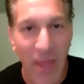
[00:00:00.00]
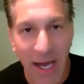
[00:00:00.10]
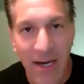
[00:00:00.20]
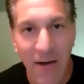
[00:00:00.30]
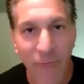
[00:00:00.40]

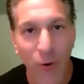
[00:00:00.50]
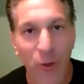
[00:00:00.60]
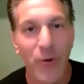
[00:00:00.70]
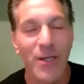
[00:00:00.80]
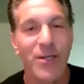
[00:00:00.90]
Without any
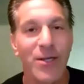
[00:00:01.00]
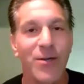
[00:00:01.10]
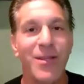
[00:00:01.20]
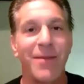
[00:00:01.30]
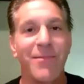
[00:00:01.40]
further
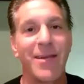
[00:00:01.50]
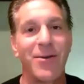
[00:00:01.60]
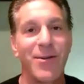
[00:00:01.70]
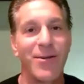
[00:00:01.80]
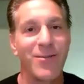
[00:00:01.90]
ado, let
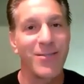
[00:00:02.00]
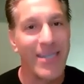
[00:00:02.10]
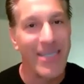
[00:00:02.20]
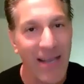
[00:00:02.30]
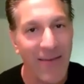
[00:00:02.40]
me
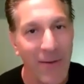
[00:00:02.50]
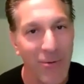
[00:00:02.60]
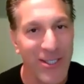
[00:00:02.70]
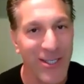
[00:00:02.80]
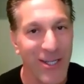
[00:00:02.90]
introduce
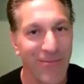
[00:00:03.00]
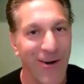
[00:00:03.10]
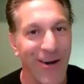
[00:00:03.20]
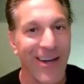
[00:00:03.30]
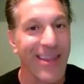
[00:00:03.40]
David and
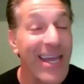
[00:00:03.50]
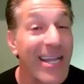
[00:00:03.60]
Priscilla Burke.